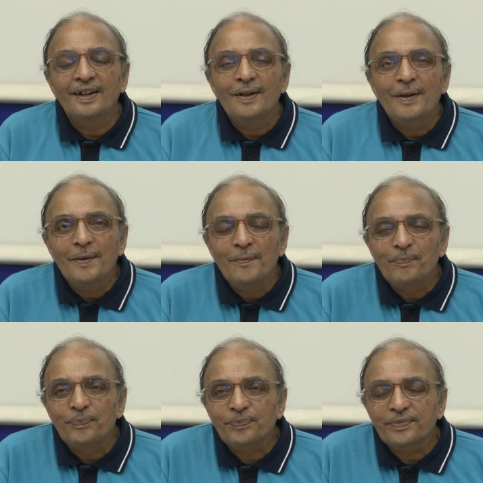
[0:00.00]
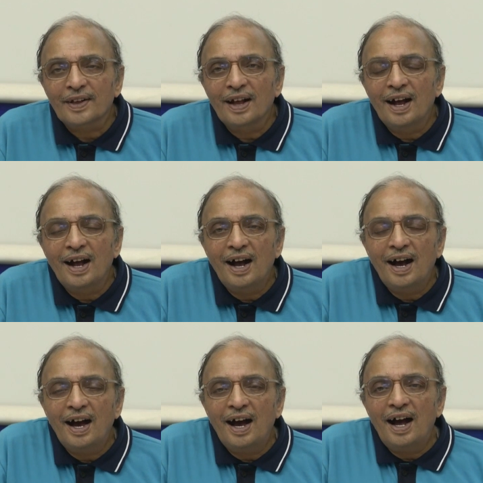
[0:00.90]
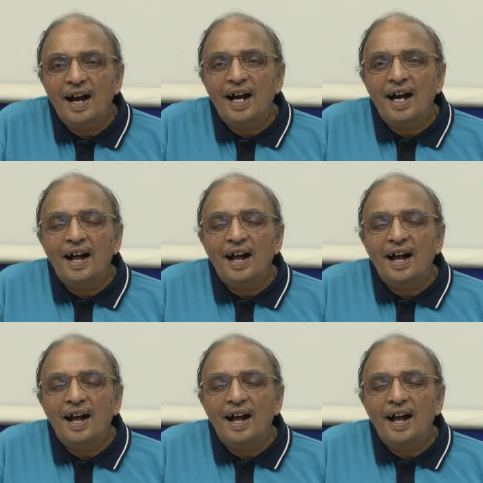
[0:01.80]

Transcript: Nothing is said.